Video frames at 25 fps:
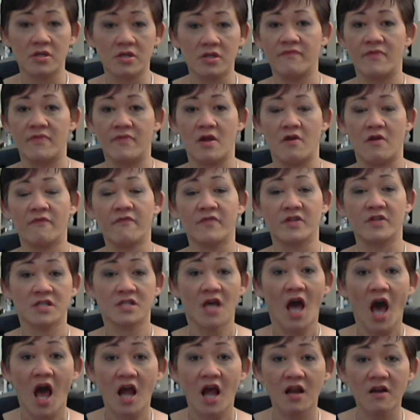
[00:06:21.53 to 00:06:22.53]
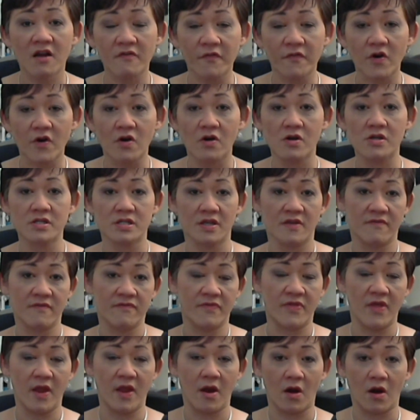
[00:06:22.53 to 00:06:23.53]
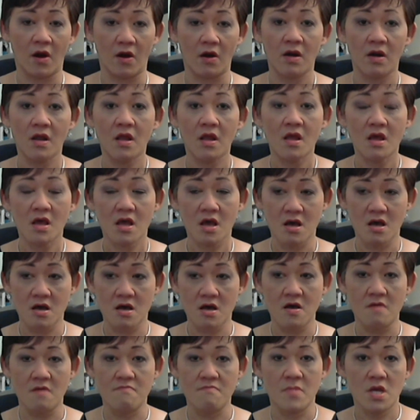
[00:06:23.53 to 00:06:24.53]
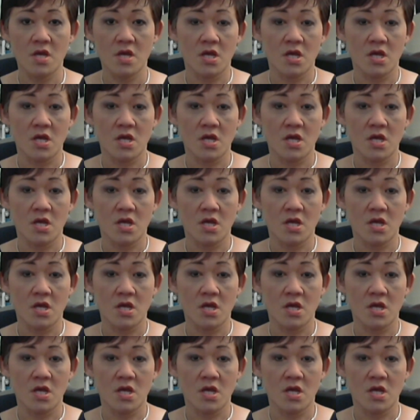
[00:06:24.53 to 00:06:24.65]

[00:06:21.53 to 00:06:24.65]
if they're photographers, if they're, I